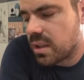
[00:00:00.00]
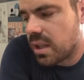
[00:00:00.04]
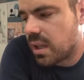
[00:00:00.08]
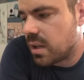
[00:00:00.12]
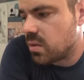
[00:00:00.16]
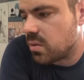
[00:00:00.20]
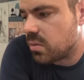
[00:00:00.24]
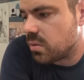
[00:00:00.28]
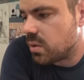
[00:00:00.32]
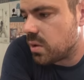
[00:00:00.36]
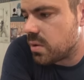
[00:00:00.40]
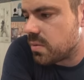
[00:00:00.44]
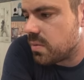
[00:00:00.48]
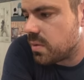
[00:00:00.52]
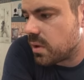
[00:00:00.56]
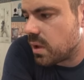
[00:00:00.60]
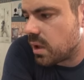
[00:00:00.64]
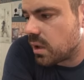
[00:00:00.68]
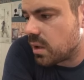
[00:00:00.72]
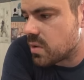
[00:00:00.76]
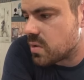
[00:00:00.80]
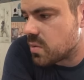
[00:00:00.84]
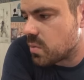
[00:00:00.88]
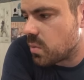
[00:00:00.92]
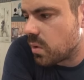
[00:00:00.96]
I don't really feel
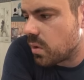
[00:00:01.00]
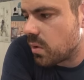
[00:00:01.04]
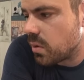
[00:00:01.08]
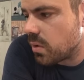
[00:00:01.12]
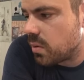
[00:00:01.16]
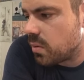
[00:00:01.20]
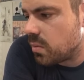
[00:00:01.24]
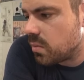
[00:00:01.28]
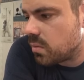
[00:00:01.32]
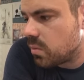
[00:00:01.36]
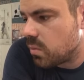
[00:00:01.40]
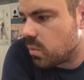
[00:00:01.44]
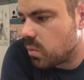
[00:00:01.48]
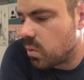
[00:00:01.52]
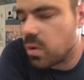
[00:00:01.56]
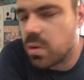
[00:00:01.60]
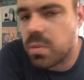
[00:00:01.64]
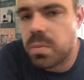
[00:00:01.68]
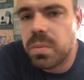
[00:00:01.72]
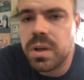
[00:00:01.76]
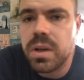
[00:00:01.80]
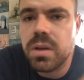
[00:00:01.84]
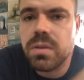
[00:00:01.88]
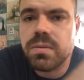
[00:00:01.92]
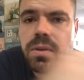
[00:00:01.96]
like it's worth
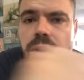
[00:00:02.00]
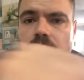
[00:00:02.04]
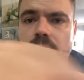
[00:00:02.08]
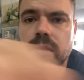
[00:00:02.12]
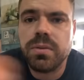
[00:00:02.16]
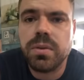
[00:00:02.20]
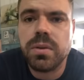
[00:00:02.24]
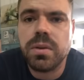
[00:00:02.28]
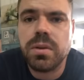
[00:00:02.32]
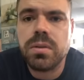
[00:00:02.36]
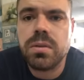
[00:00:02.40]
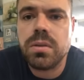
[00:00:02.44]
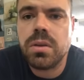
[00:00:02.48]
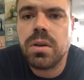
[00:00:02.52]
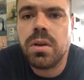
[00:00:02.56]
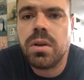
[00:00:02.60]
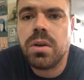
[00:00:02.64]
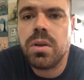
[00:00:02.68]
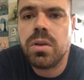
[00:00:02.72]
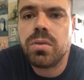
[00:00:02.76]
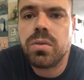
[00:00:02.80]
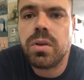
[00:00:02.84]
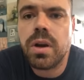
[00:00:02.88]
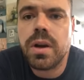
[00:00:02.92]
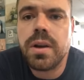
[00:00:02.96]
being involved in
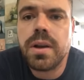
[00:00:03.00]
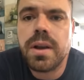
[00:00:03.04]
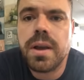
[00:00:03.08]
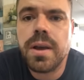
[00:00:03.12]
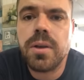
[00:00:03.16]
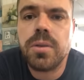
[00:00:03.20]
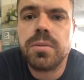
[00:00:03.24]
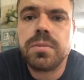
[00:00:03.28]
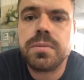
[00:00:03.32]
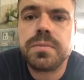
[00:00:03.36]
right now.